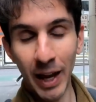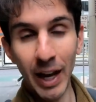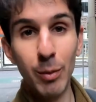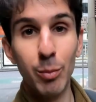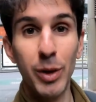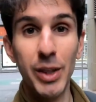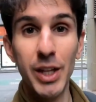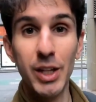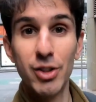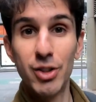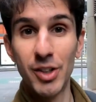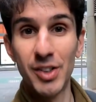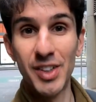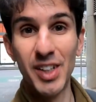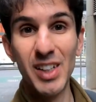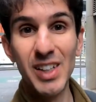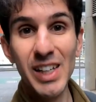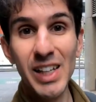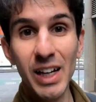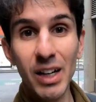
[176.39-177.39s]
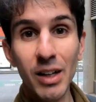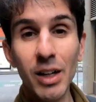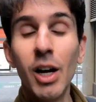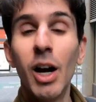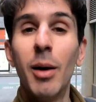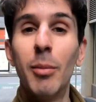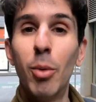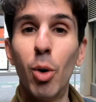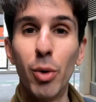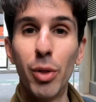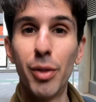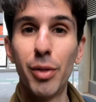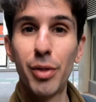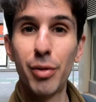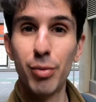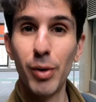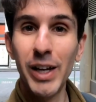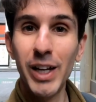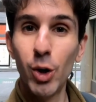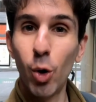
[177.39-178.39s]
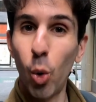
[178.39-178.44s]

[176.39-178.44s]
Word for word: and within just a year, more than three